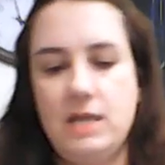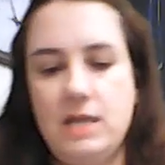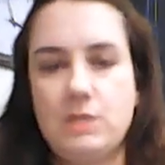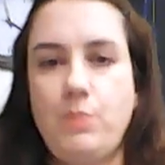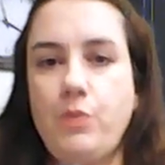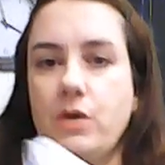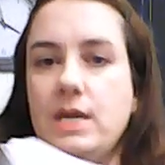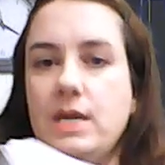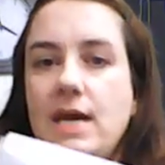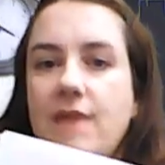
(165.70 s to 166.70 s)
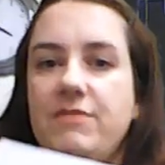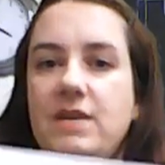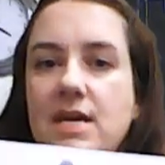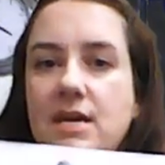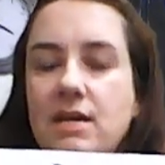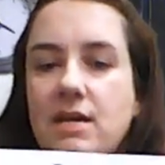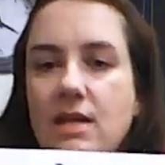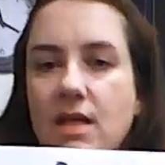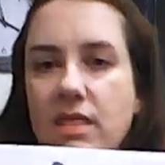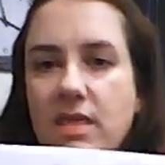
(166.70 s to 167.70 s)
It's pretty hefty,
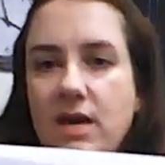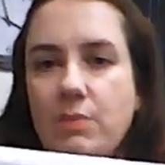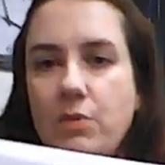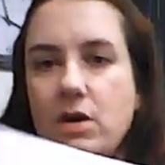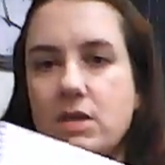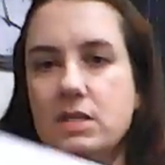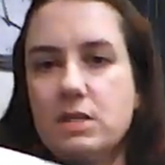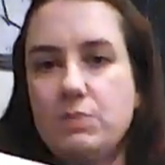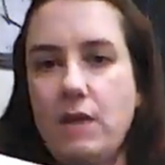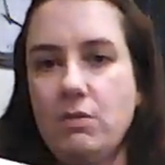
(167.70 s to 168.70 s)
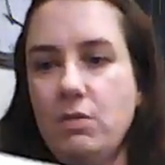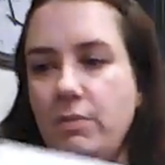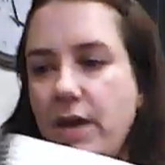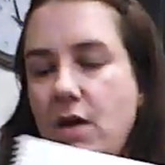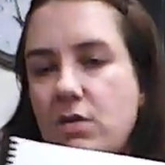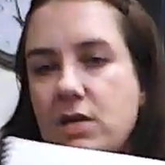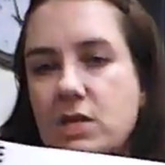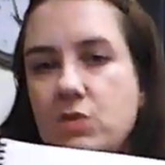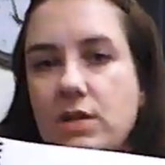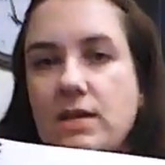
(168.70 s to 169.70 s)
thick book, spiral bound.
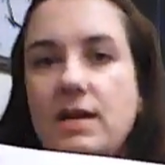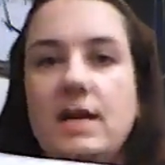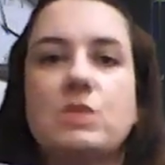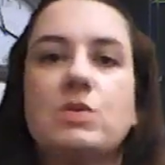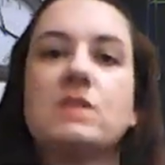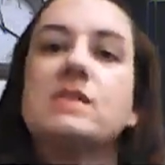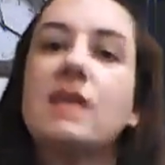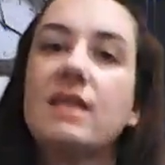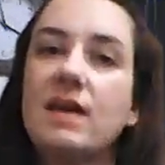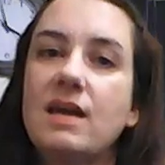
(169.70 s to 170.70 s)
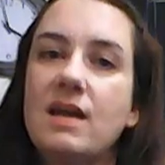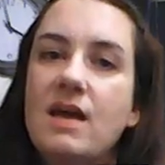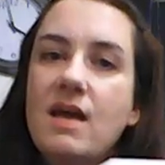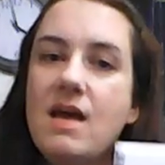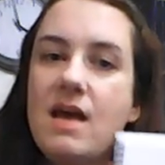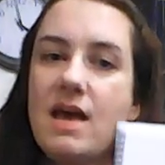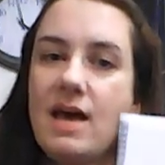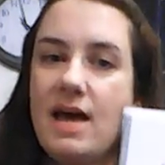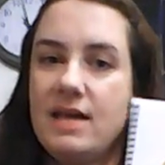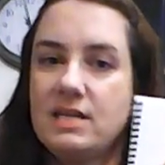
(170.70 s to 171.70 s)
It's really nice. We're selling it
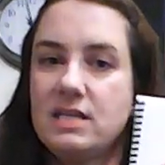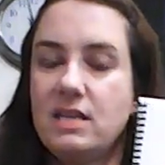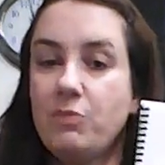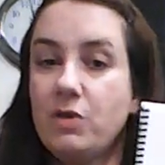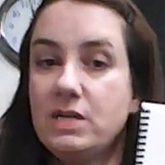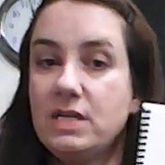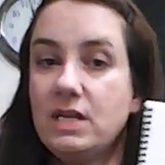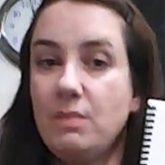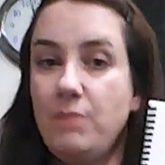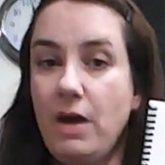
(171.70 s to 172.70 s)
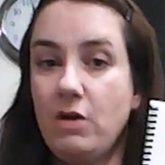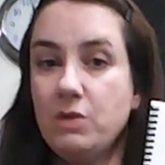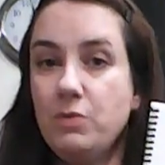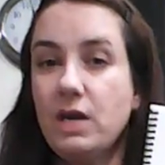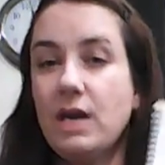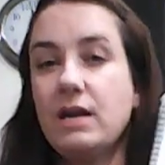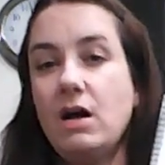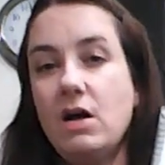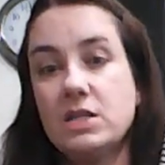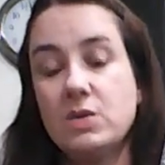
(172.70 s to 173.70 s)
as the printed and bound book and
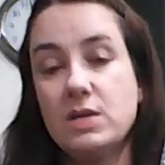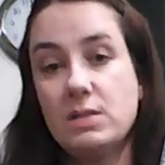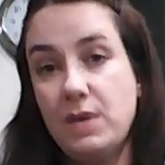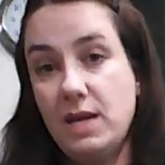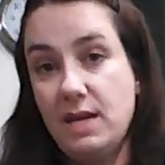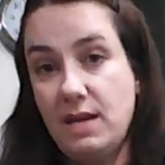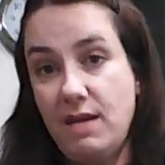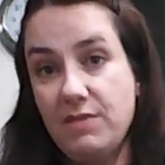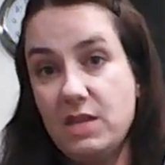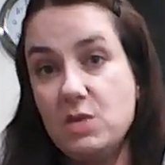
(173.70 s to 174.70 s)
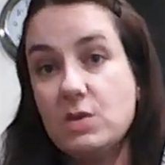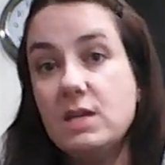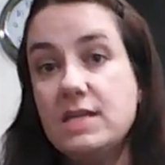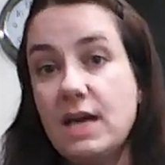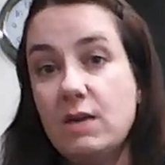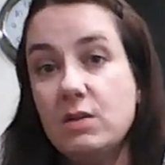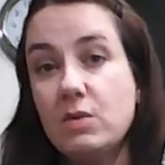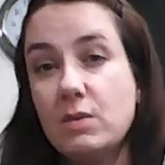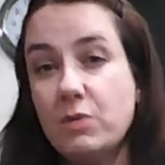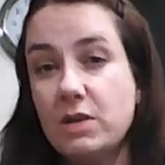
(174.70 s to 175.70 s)
also as a PDF that you can
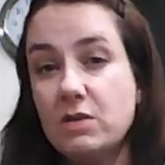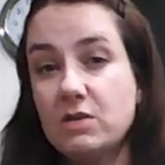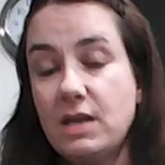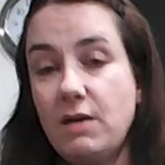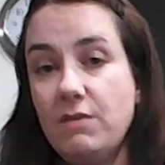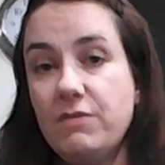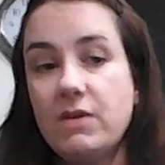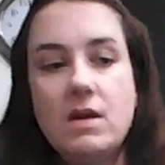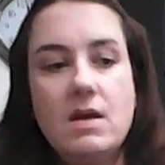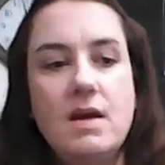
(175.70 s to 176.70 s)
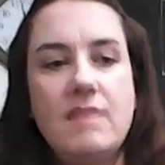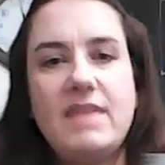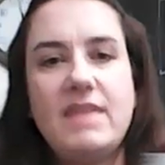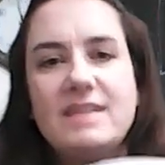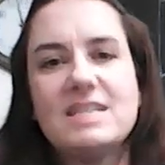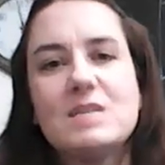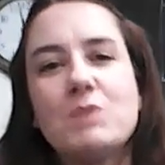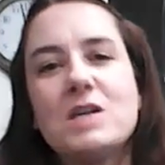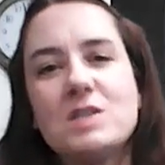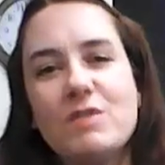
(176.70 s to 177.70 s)
download and print yourself. That's
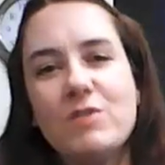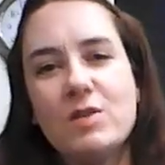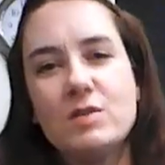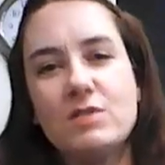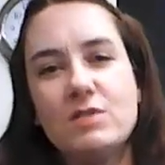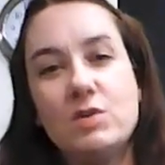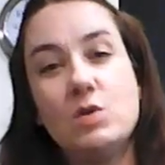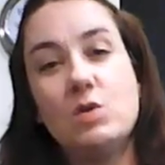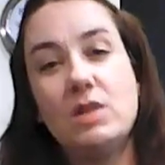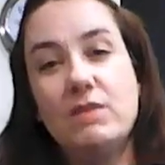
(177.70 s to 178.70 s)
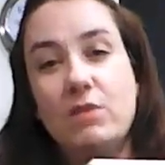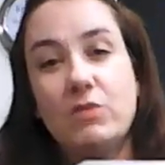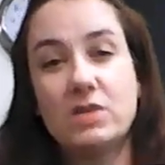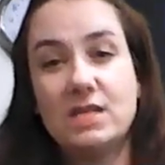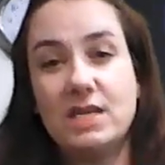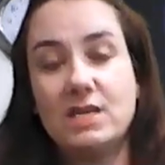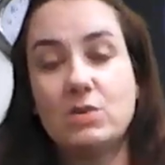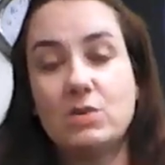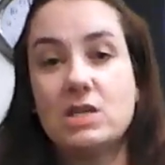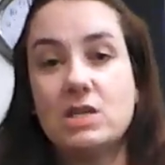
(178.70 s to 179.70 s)
especially for those of you who live overseas
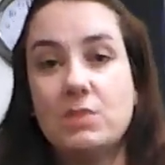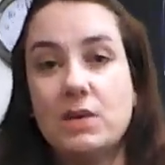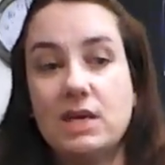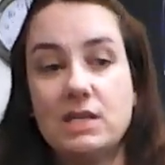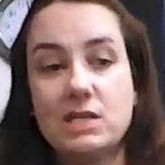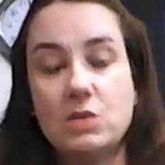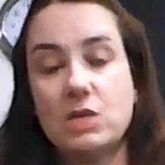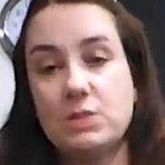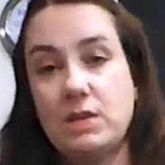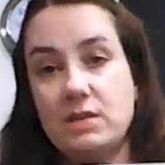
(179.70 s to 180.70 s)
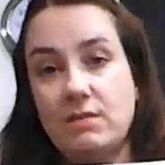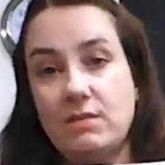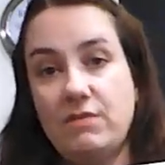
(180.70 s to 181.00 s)
where shipping is too expensive